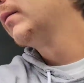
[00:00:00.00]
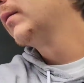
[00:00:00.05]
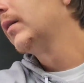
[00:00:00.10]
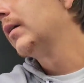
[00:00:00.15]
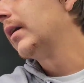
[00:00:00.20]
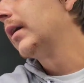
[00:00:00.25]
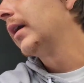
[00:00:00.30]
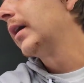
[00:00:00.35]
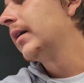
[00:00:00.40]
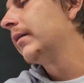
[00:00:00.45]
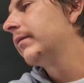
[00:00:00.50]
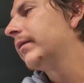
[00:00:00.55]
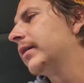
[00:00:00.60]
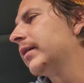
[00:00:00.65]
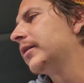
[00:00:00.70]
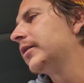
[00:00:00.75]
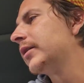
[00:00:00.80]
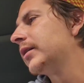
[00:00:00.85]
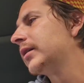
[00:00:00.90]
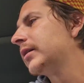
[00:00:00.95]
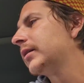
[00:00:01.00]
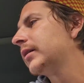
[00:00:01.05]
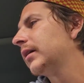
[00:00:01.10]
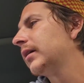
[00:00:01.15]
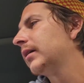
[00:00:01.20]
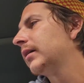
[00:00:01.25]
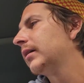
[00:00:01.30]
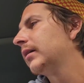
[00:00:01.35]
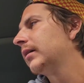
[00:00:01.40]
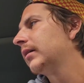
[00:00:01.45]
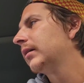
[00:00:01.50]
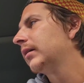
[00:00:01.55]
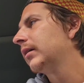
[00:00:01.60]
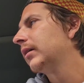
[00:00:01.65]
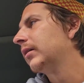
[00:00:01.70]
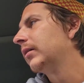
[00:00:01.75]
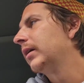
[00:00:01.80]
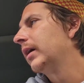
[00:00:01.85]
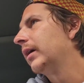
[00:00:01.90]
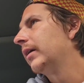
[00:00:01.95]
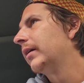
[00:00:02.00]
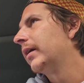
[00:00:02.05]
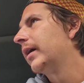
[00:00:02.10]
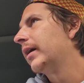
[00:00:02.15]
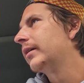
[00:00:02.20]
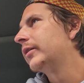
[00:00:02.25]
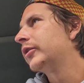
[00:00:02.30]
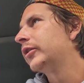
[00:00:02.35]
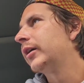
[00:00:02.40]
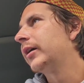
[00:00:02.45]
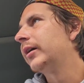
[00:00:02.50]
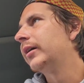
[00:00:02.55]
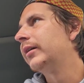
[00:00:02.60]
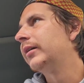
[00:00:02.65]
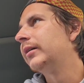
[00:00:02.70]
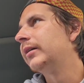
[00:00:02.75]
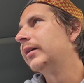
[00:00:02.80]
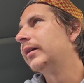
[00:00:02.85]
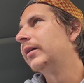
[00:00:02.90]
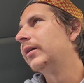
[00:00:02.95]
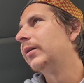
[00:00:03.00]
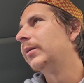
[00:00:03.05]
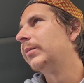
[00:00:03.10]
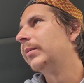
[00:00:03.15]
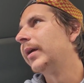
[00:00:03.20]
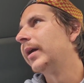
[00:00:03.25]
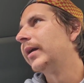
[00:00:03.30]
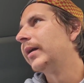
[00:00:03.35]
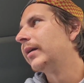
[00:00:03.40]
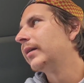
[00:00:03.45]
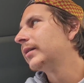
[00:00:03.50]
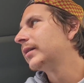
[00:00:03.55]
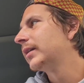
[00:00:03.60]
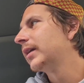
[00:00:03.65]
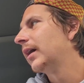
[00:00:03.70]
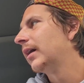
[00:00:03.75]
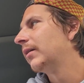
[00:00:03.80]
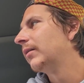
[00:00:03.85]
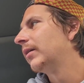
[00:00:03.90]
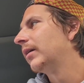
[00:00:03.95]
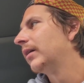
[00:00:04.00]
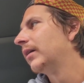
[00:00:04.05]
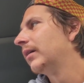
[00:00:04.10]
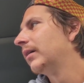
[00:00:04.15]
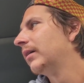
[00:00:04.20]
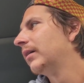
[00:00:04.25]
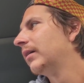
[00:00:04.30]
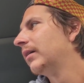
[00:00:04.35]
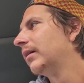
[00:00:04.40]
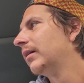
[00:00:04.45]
We're gonna have to just go down that trail and hope that it's that one.